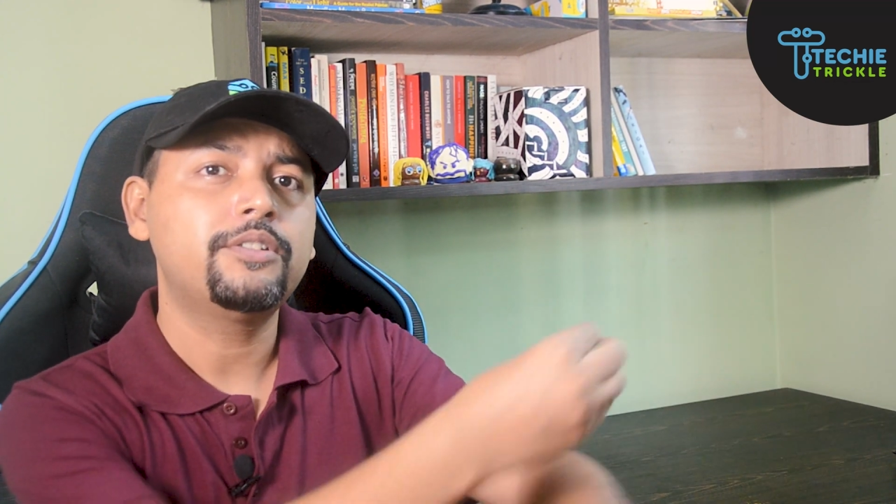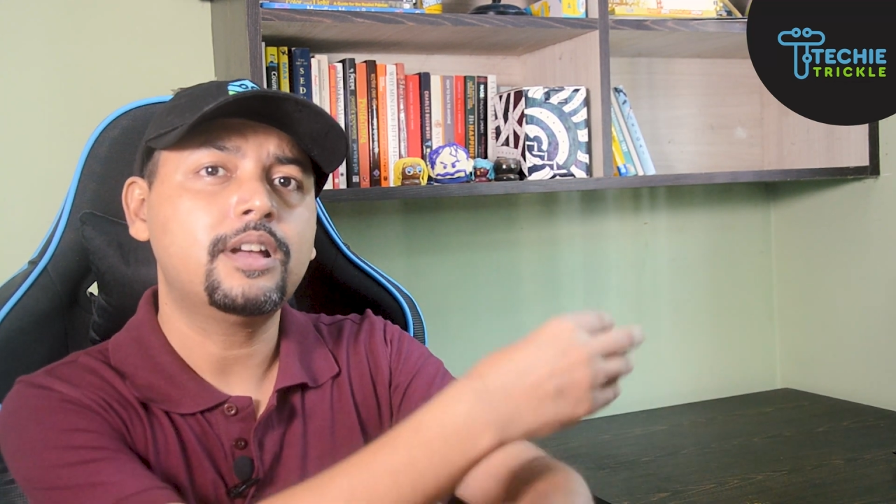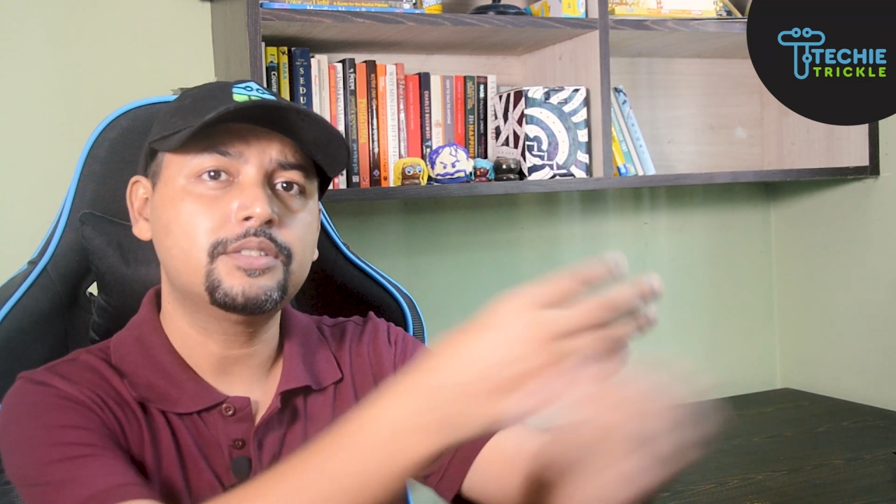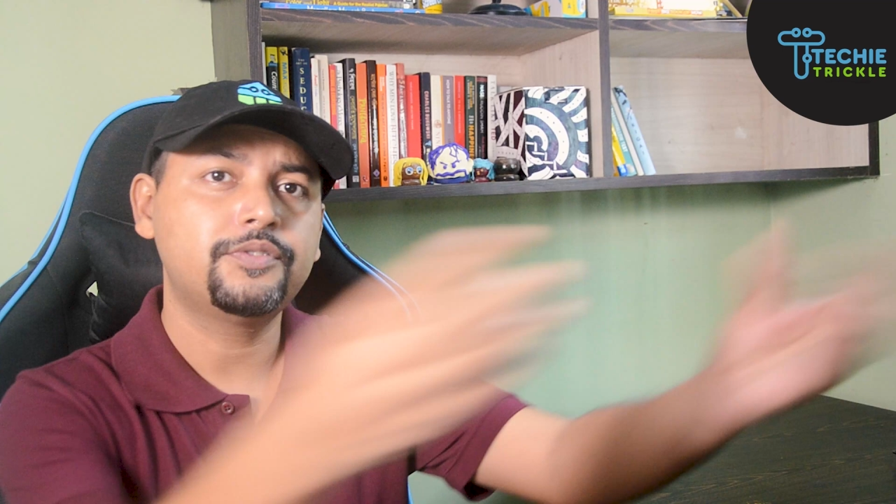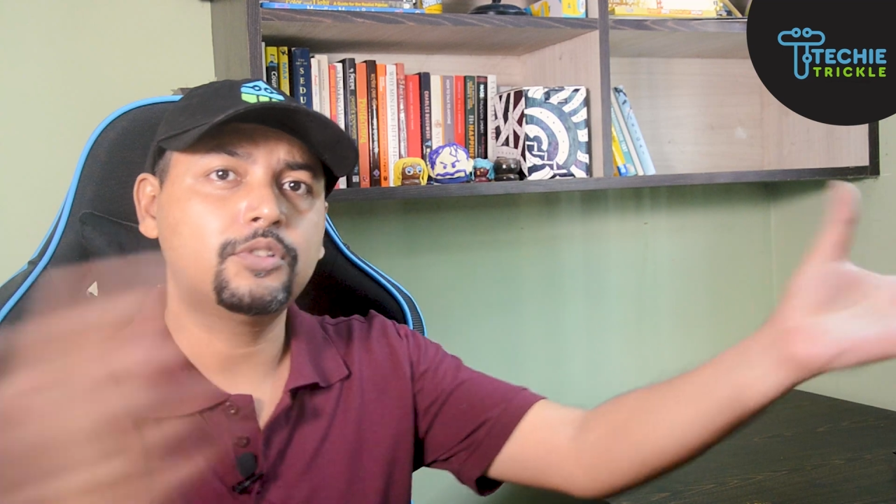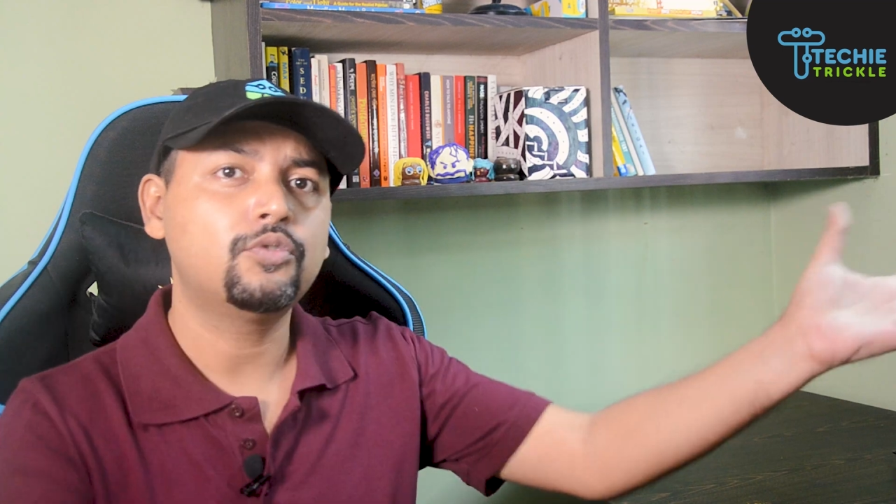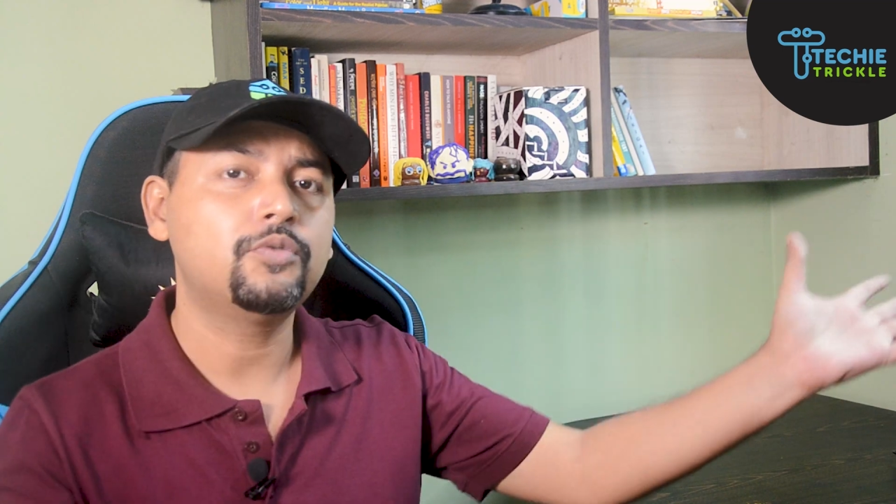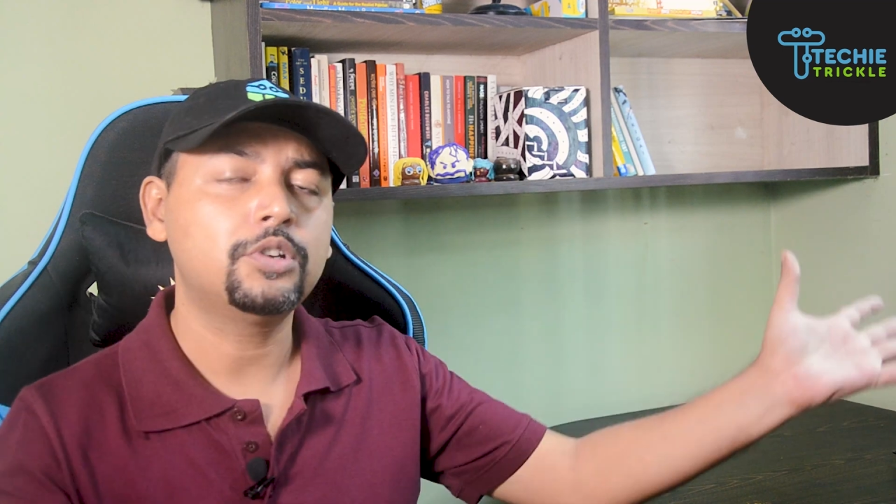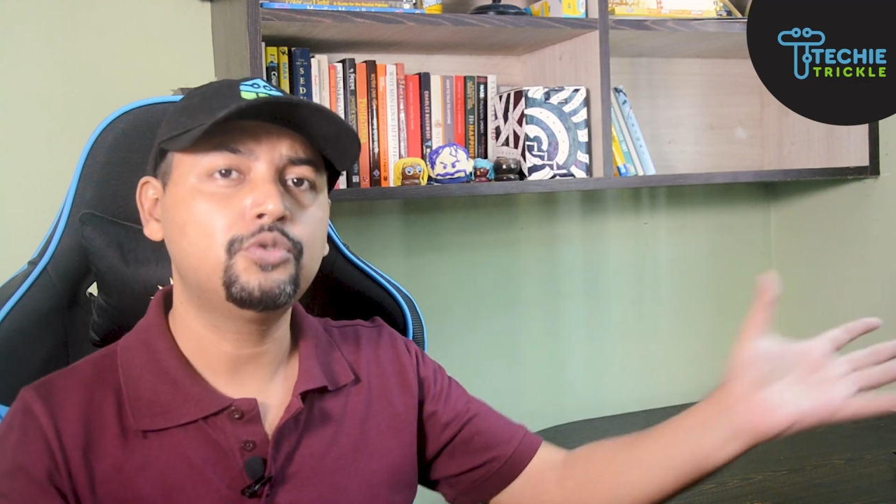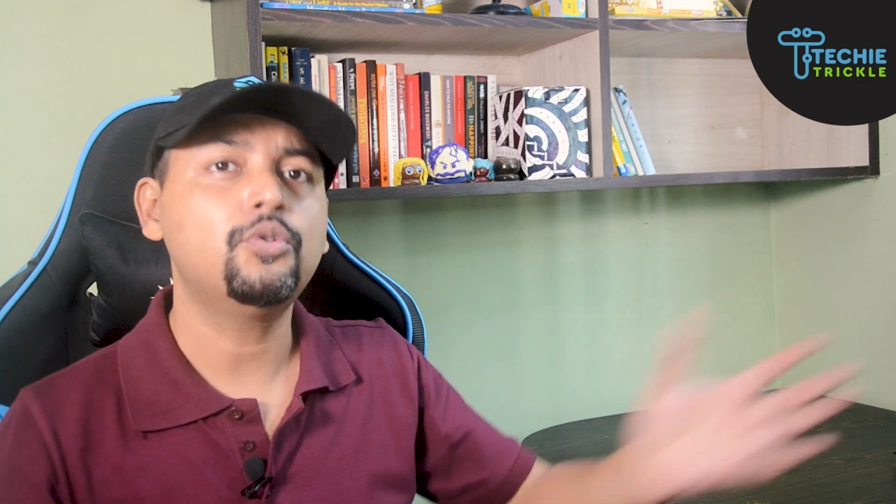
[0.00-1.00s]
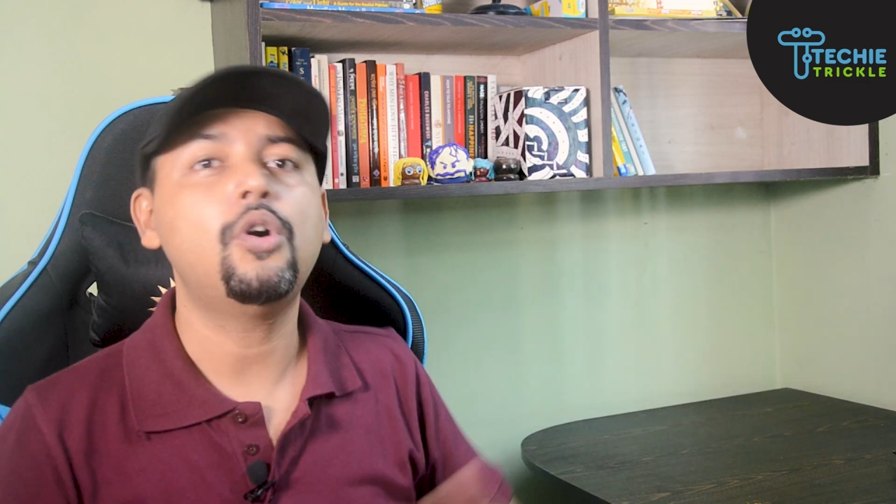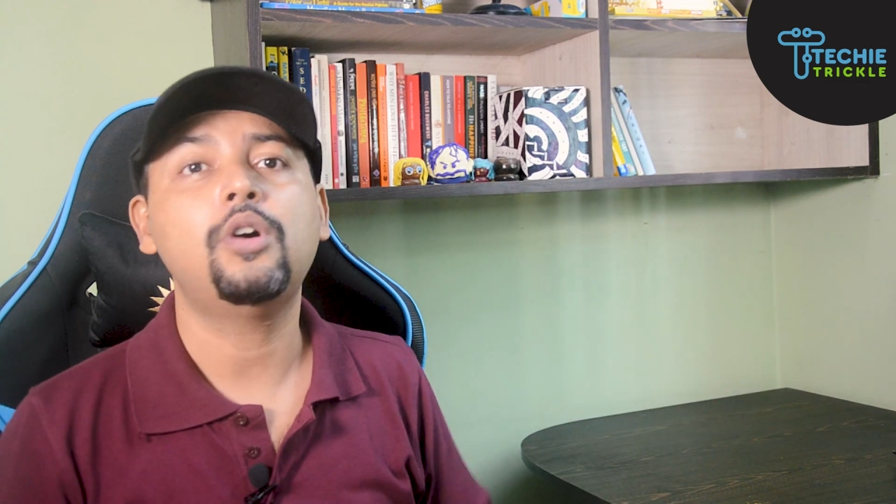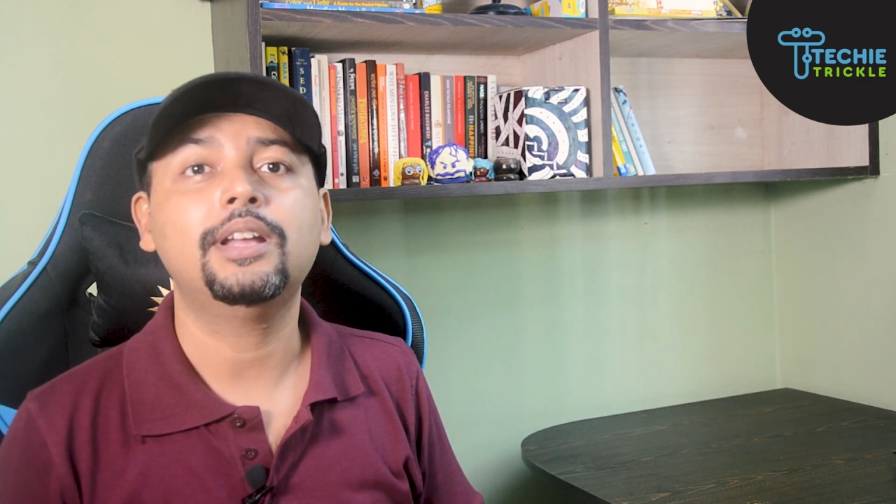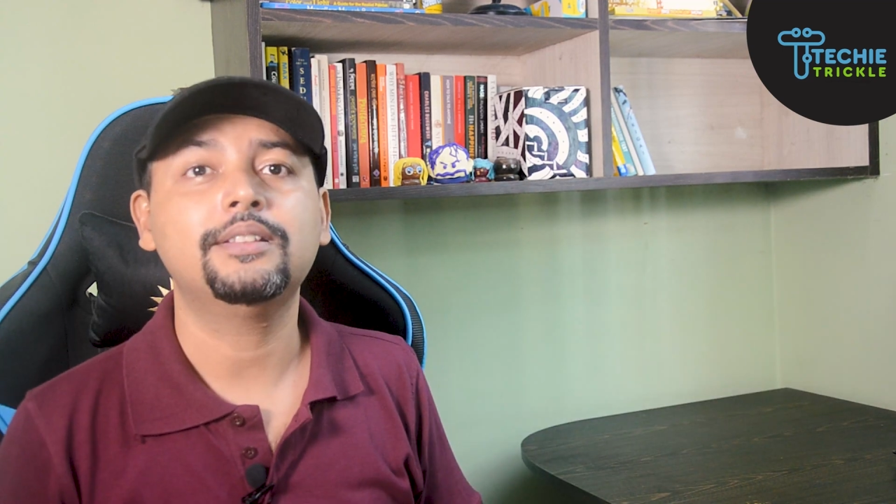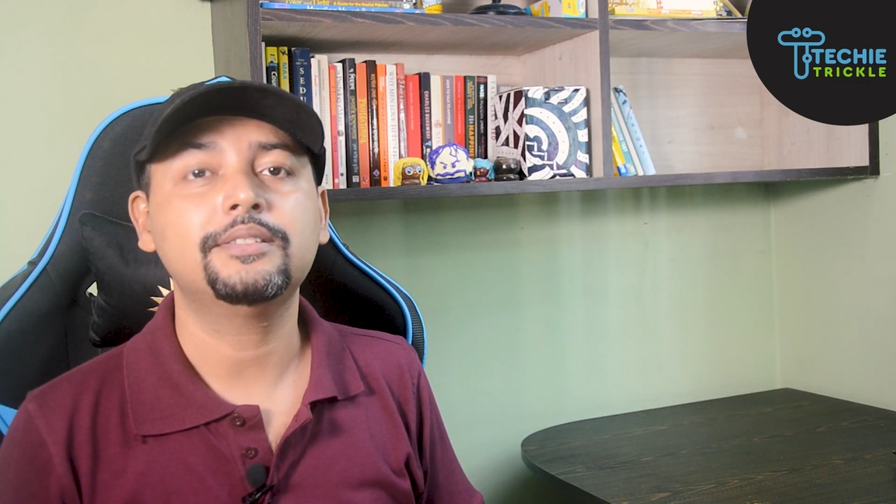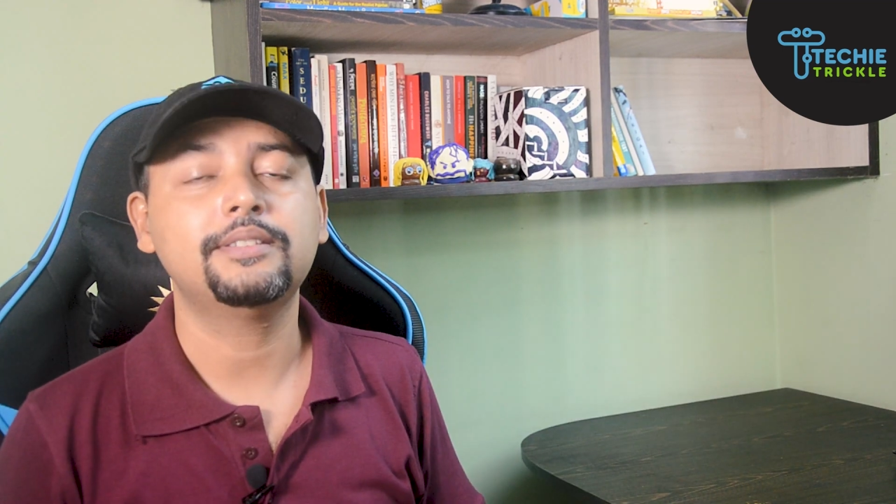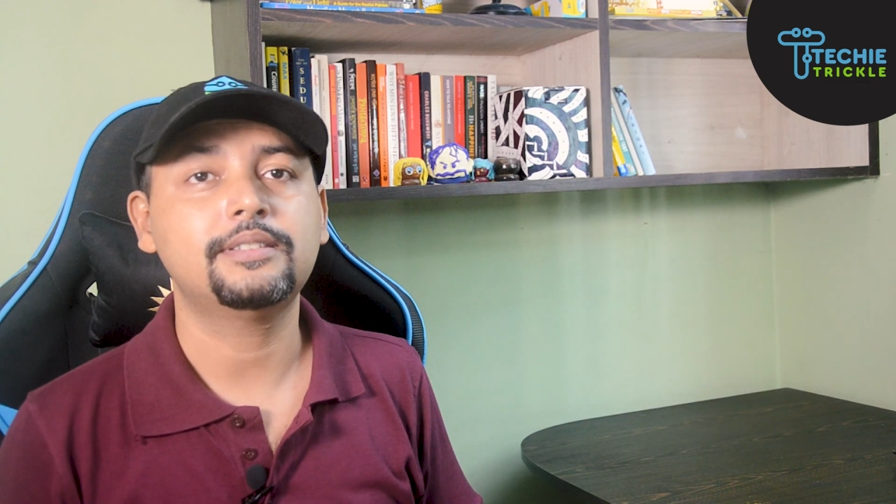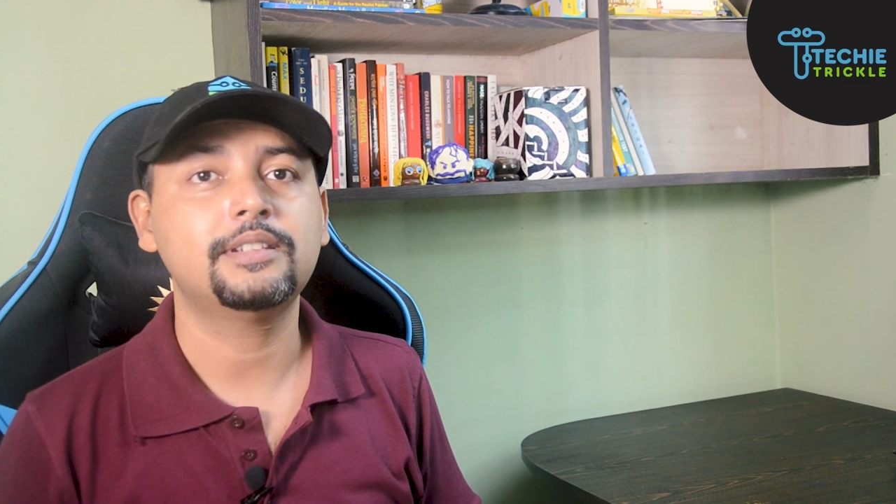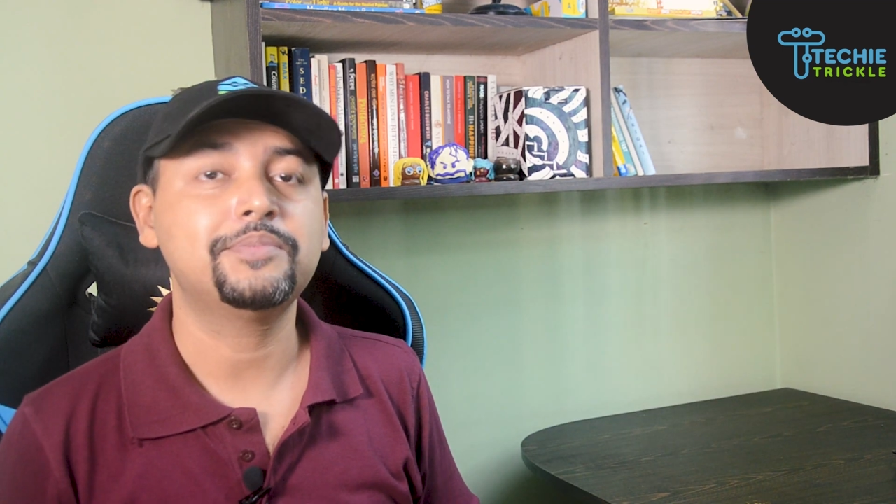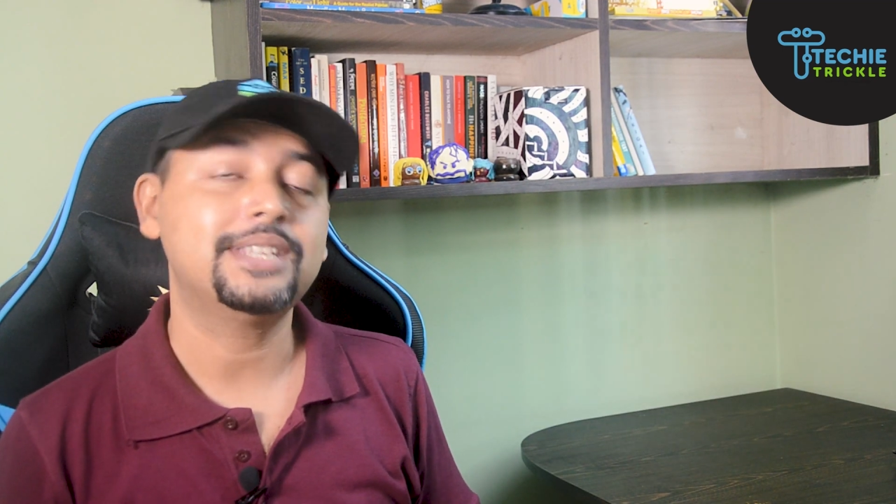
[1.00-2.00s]
transfer over to all other
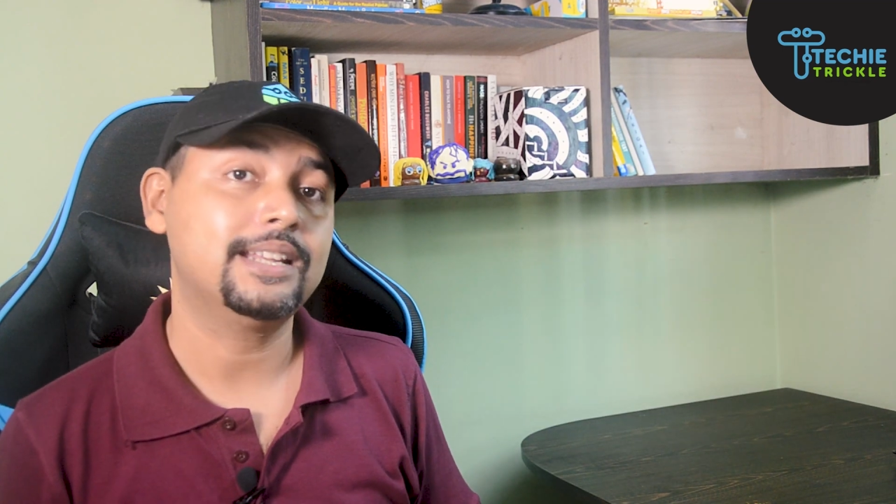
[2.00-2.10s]
systems that